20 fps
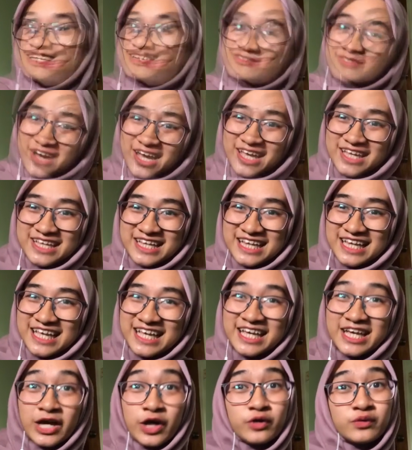
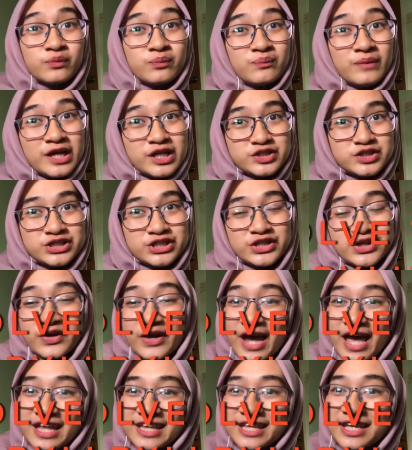Finally, make sure
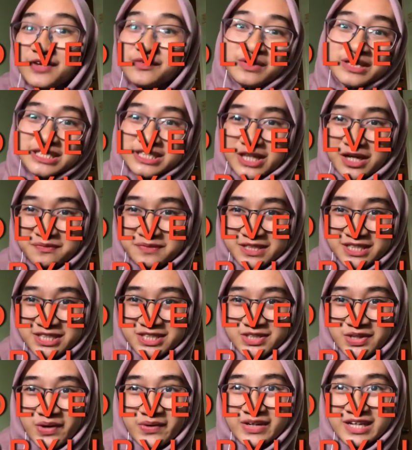your ending resolves the
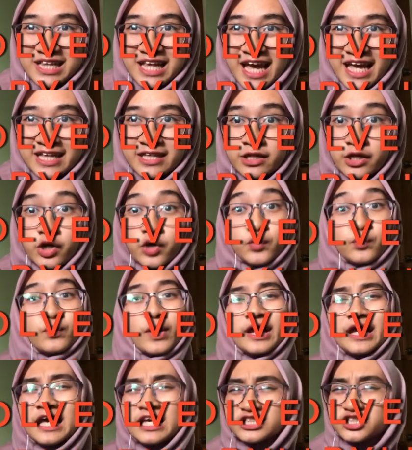storyline.
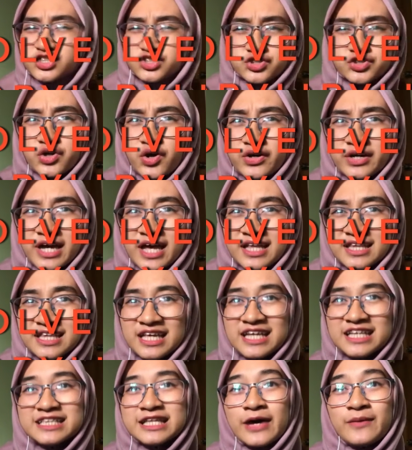Write a strong
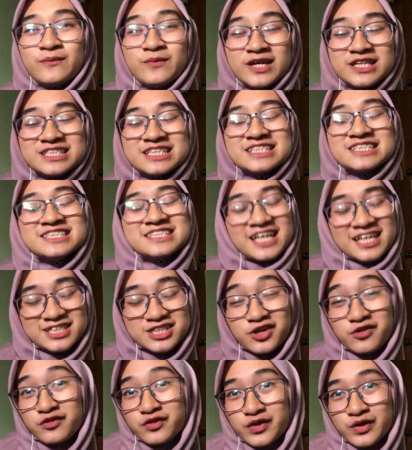ending that brings a sense
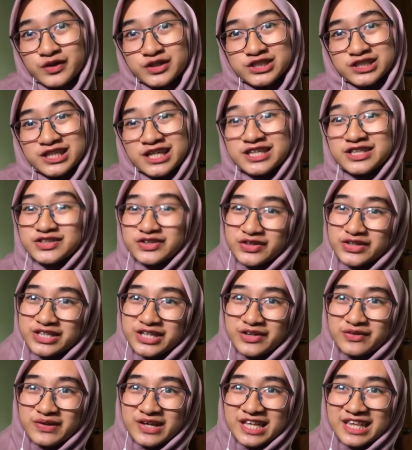of closure to
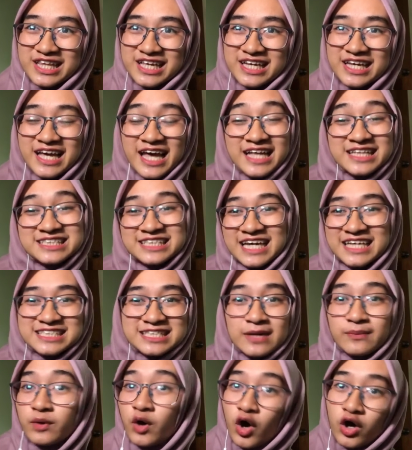the reader and ties
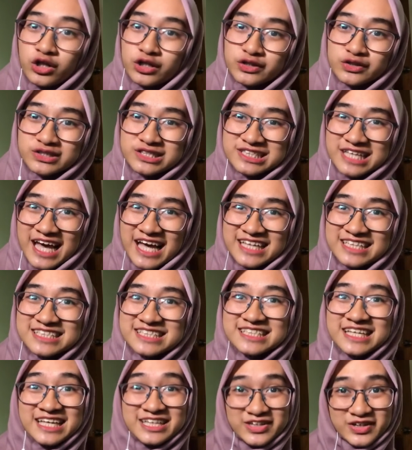up all loose
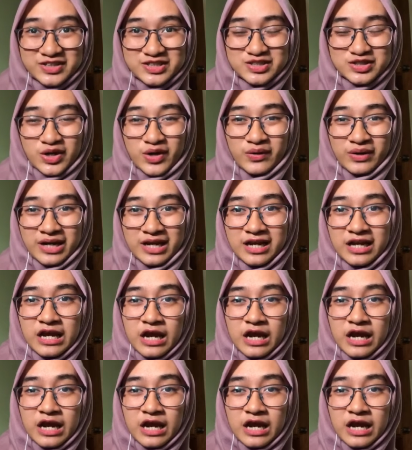ends in your story.